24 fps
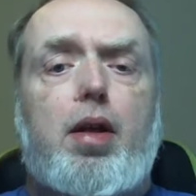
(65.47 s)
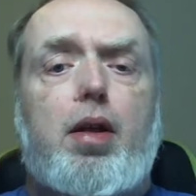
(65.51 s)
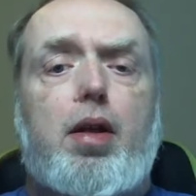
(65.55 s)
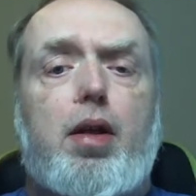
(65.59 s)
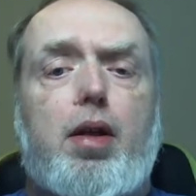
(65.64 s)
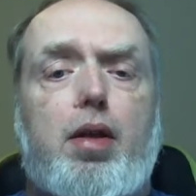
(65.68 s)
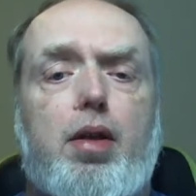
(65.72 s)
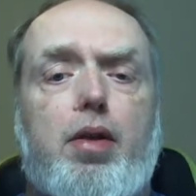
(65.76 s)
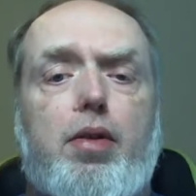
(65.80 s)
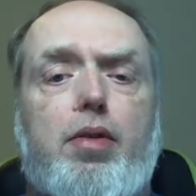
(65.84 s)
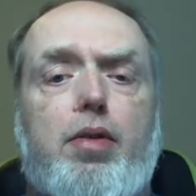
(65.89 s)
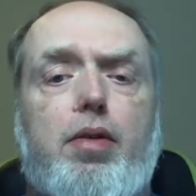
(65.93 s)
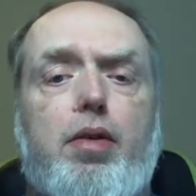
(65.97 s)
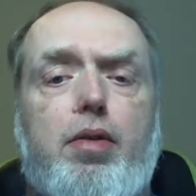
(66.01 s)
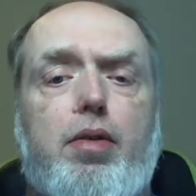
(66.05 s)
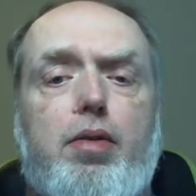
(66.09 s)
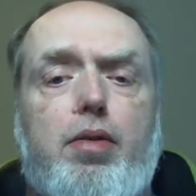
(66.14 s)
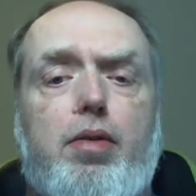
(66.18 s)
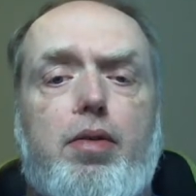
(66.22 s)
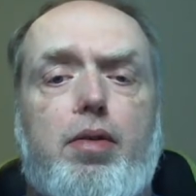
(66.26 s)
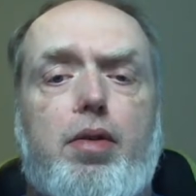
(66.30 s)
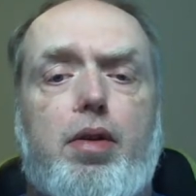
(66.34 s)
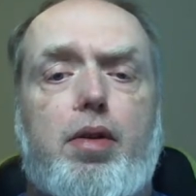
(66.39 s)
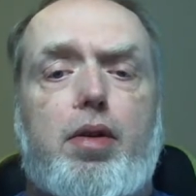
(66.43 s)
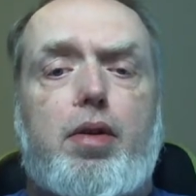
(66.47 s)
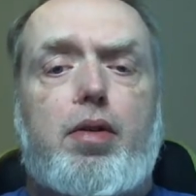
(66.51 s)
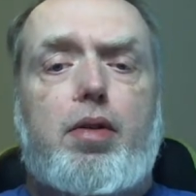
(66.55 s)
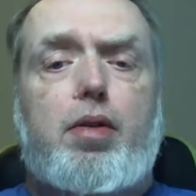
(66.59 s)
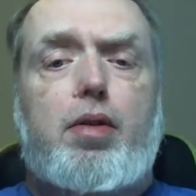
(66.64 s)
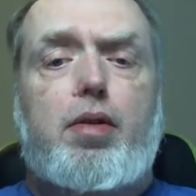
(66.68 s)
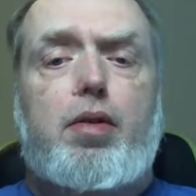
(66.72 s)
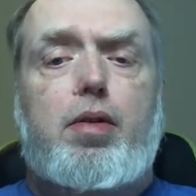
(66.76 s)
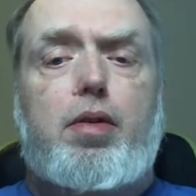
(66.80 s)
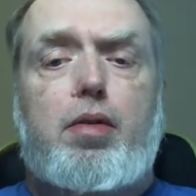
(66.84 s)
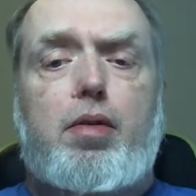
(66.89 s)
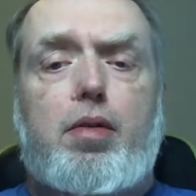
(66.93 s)
This goes
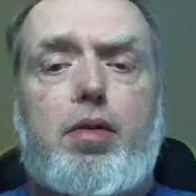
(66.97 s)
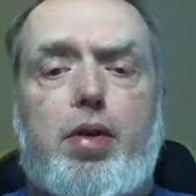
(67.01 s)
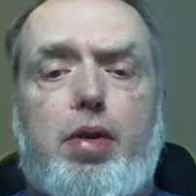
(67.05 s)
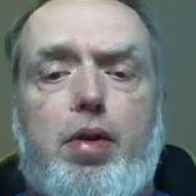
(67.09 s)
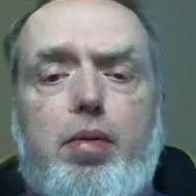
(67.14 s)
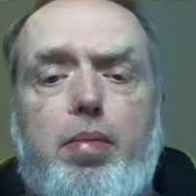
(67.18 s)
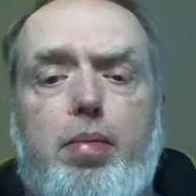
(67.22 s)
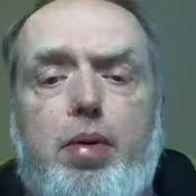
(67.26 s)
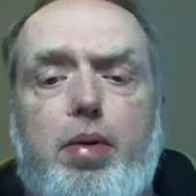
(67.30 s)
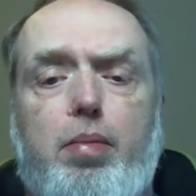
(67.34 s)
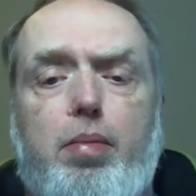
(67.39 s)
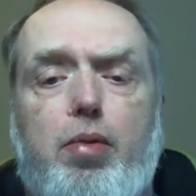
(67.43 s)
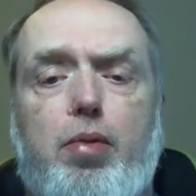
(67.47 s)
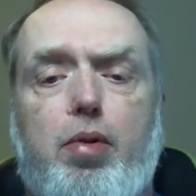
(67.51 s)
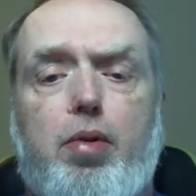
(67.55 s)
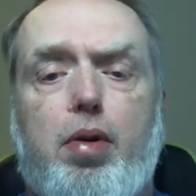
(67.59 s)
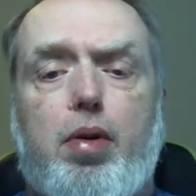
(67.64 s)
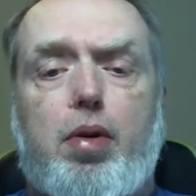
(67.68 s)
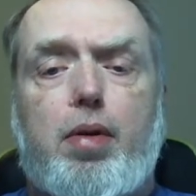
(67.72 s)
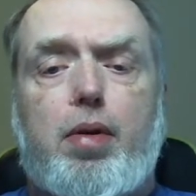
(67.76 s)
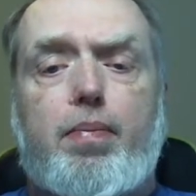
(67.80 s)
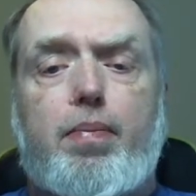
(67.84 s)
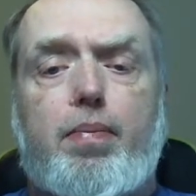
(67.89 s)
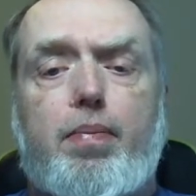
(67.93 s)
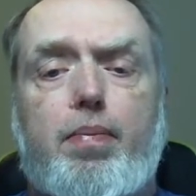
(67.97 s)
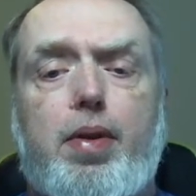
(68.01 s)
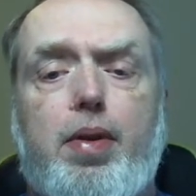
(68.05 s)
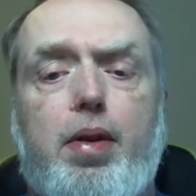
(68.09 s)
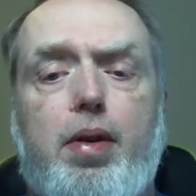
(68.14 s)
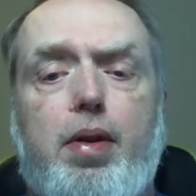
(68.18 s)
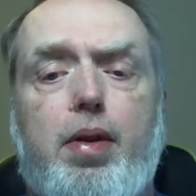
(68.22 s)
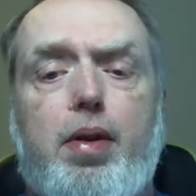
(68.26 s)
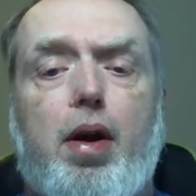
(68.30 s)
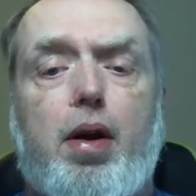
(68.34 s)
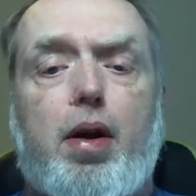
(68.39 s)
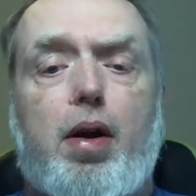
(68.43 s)
into a little bit more
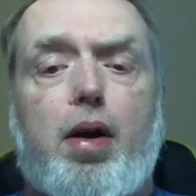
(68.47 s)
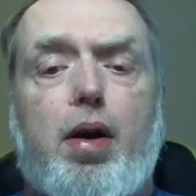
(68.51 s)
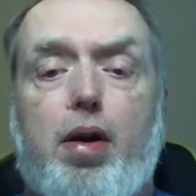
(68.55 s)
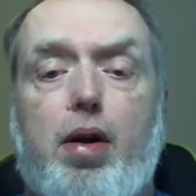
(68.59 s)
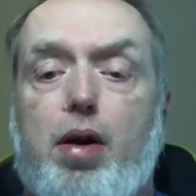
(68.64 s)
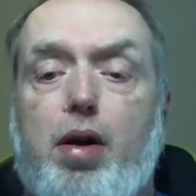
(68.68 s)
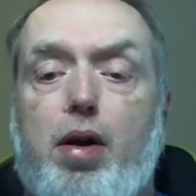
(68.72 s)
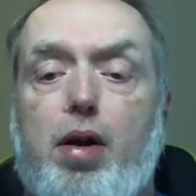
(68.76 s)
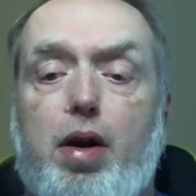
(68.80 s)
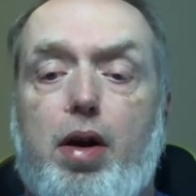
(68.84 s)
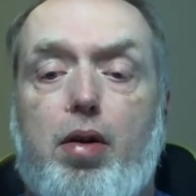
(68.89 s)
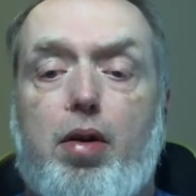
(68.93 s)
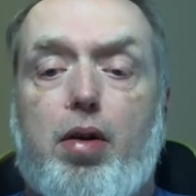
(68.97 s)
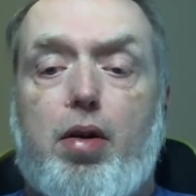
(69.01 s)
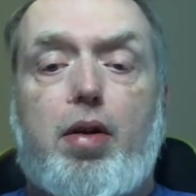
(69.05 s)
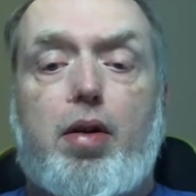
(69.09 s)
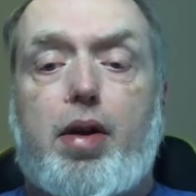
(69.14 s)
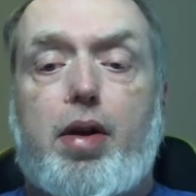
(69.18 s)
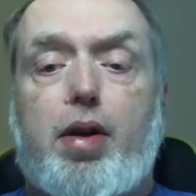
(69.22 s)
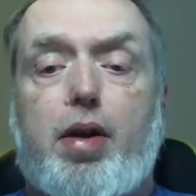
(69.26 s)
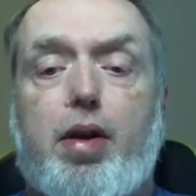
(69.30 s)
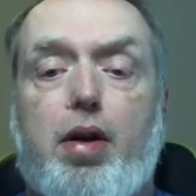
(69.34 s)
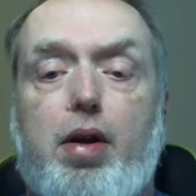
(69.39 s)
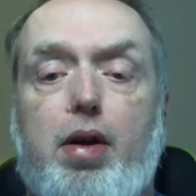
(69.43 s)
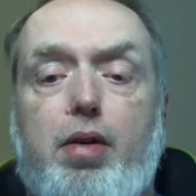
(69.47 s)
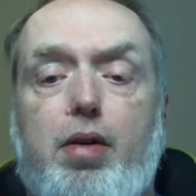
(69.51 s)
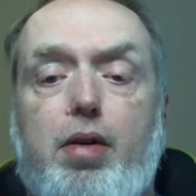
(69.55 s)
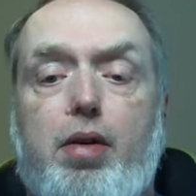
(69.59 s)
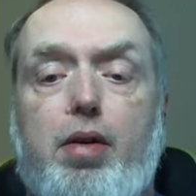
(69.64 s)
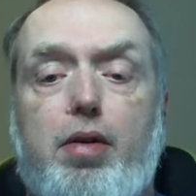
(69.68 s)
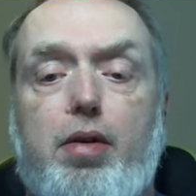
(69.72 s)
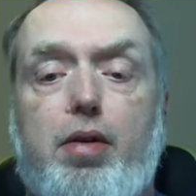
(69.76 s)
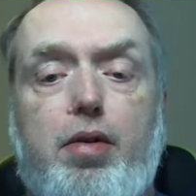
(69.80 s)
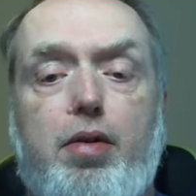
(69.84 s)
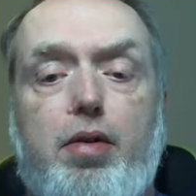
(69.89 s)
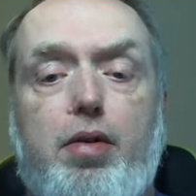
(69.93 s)
on all the characters.